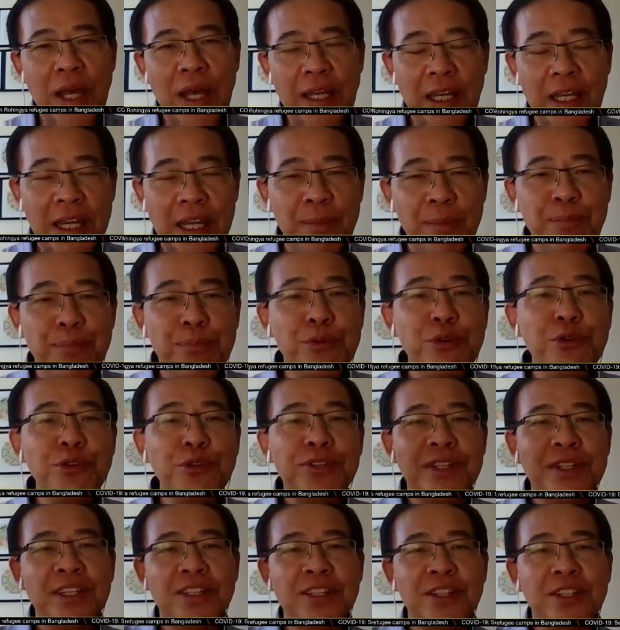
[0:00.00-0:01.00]
that you can
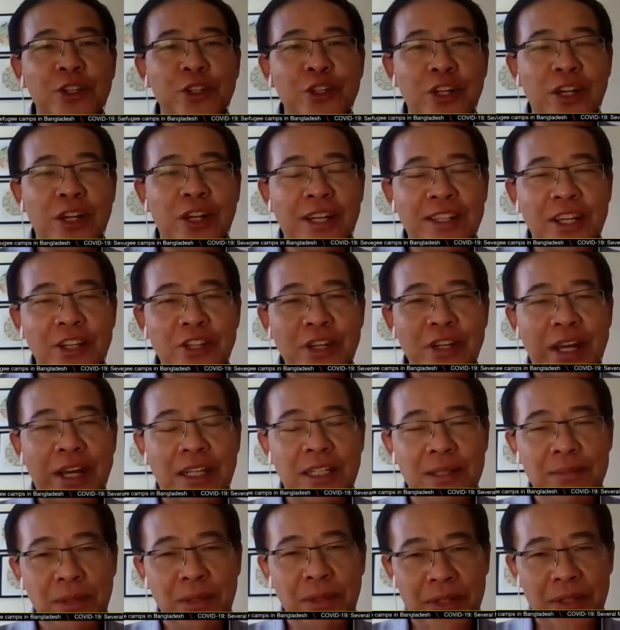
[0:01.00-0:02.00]
boost this
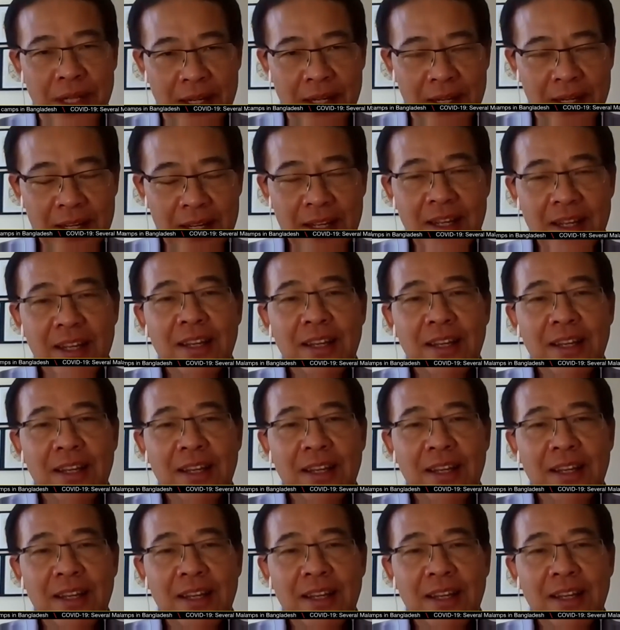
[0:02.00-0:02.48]
neutralization antibody.